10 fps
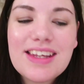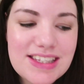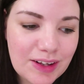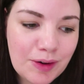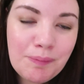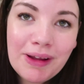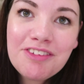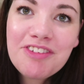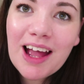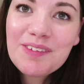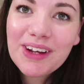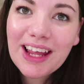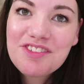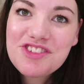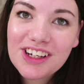So baby fam, we
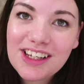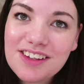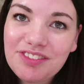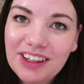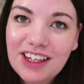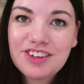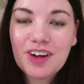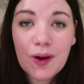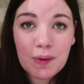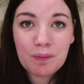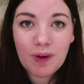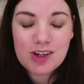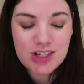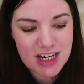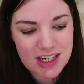have just finished up
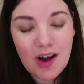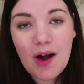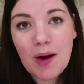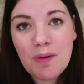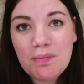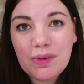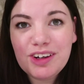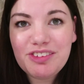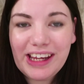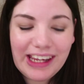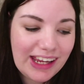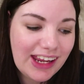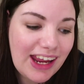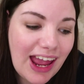watching our movie